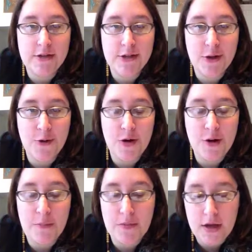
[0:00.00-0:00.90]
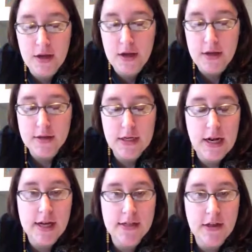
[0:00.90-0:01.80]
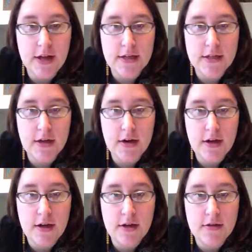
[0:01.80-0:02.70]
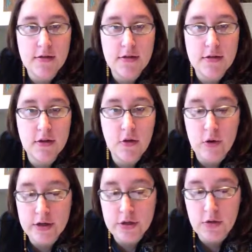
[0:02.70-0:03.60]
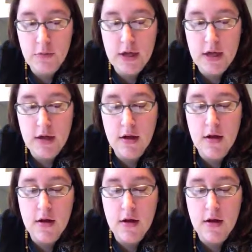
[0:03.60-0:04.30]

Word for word: So um, today's lesson is going to be